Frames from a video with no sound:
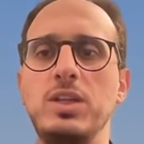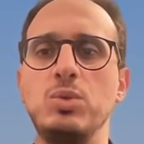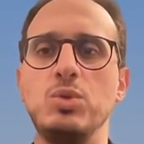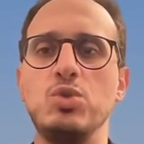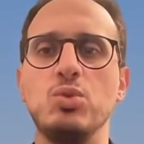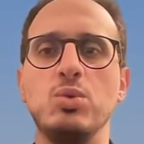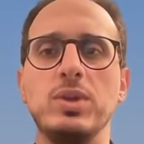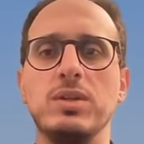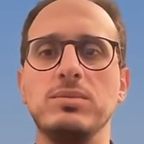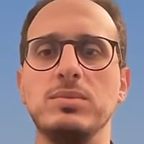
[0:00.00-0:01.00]
to ensure
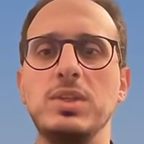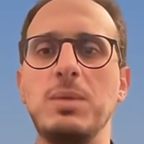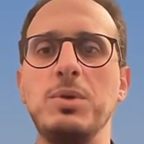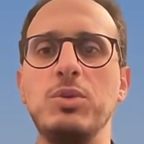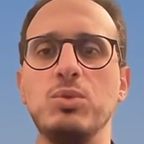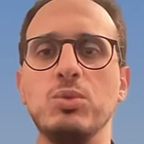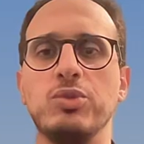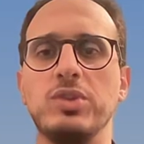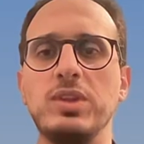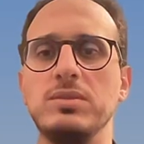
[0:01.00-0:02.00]
that database
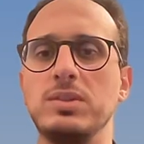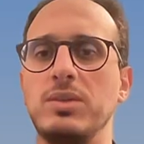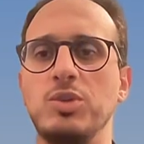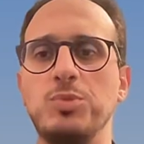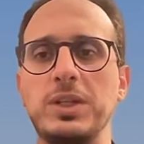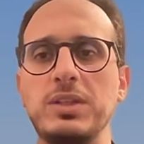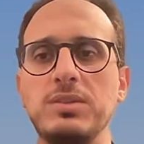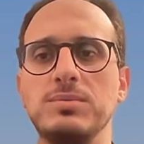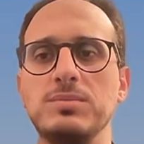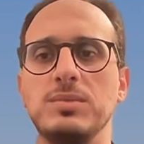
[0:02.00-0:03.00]
constraints are respected.
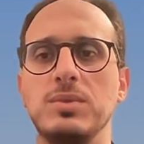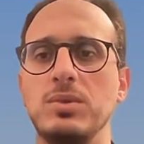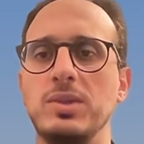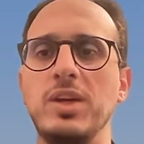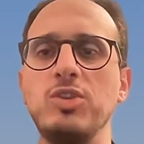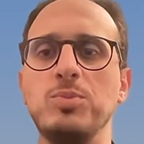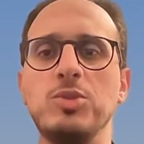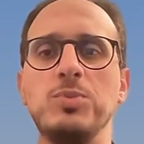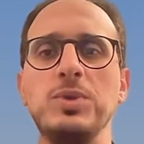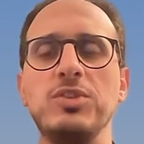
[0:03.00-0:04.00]
The task
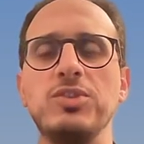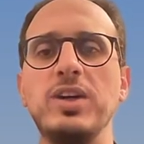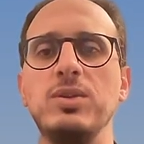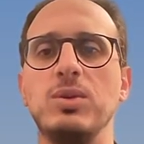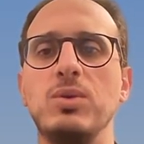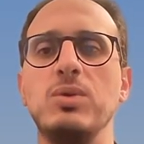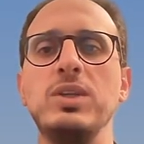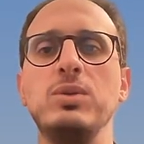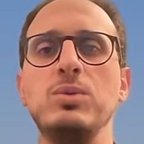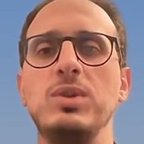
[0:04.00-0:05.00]
must be assigned
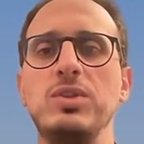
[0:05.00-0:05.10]
only to this